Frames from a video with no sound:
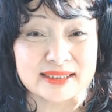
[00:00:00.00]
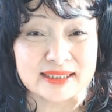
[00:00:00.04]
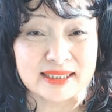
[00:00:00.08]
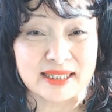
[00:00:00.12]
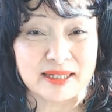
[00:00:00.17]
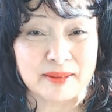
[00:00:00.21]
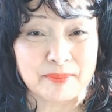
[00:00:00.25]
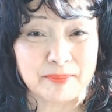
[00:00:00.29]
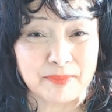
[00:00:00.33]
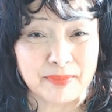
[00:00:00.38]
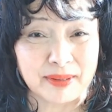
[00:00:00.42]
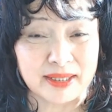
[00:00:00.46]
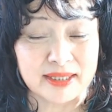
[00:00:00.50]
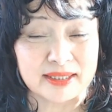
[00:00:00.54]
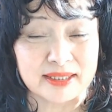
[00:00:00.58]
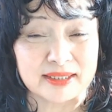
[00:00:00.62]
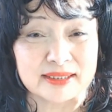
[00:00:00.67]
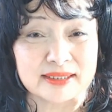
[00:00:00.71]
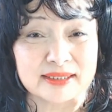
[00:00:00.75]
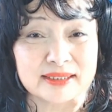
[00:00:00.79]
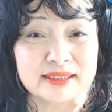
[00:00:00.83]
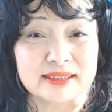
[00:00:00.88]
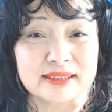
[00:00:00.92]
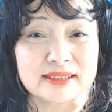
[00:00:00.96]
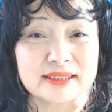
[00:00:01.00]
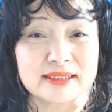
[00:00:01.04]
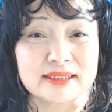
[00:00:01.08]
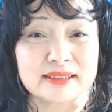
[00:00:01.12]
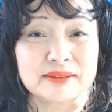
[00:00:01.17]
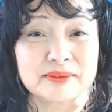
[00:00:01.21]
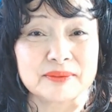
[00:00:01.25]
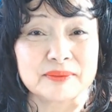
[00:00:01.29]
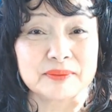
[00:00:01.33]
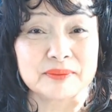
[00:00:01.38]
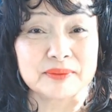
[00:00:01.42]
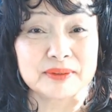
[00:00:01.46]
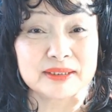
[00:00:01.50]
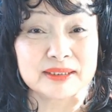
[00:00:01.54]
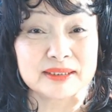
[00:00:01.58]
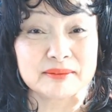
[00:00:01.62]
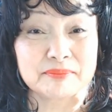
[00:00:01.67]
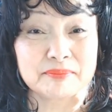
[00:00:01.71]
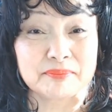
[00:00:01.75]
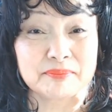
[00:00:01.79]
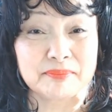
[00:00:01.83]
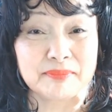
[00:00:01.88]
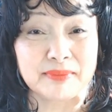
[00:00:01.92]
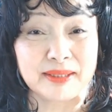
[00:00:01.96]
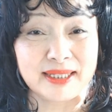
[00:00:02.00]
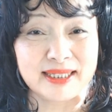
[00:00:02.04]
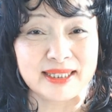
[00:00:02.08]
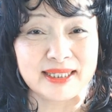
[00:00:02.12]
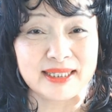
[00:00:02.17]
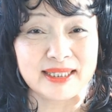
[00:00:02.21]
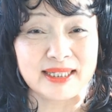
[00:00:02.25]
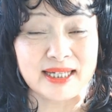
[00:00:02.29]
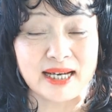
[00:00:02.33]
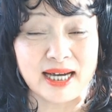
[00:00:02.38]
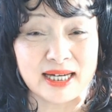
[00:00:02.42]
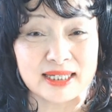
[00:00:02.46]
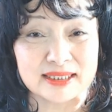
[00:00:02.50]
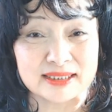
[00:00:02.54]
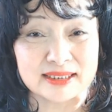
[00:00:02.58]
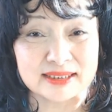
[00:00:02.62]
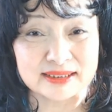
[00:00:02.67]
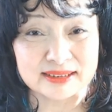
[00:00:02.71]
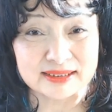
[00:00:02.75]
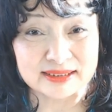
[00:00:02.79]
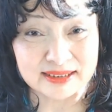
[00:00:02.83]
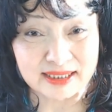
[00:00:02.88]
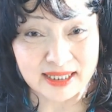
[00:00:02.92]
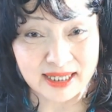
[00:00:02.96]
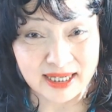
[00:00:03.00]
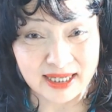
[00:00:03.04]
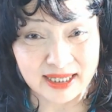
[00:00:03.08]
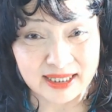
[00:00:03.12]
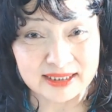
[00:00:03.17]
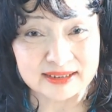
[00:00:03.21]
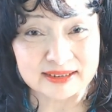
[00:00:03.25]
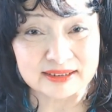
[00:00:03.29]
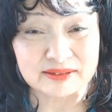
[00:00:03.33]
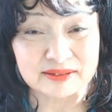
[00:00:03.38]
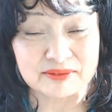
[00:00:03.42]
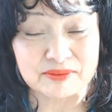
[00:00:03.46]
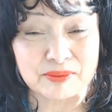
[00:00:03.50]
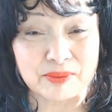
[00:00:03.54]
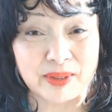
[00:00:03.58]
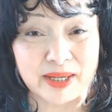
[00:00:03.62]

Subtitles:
as compared with many other styles of